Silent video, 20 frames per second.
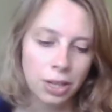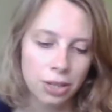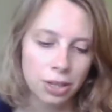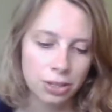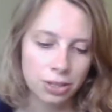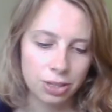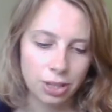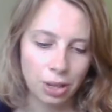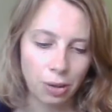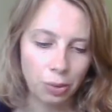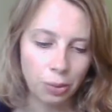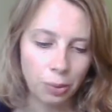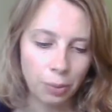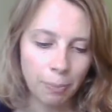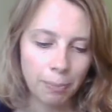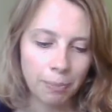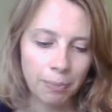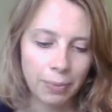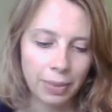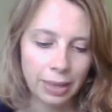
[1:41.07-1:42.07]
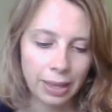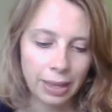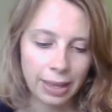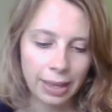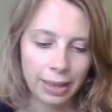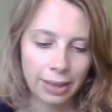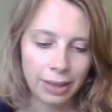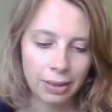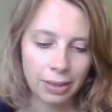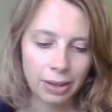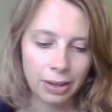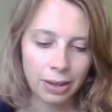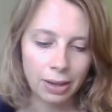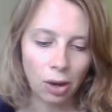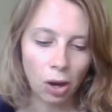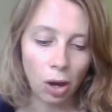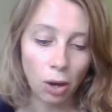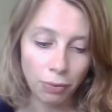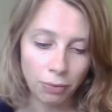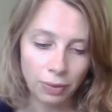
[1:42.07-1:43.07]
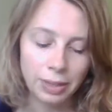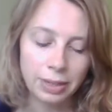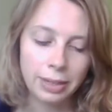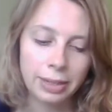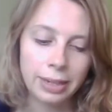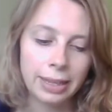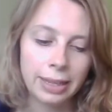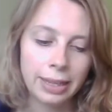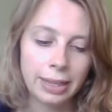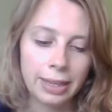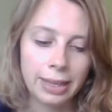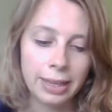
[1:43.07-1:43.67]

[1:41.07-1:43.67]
So often,